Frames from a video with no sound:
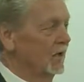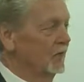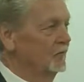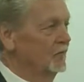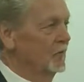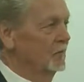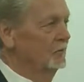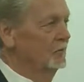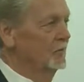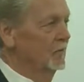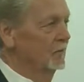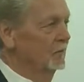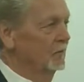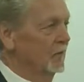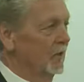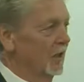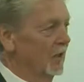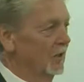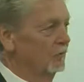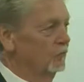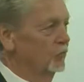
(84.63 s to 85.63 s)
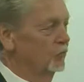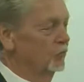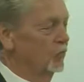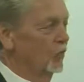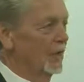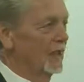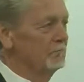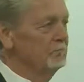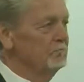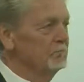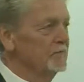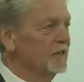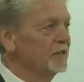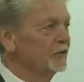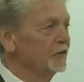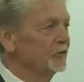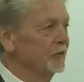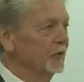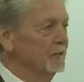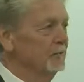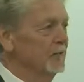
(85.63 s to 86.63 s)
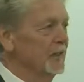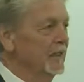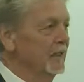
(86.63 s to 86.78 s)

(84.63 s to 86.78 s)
of, the, of what mystery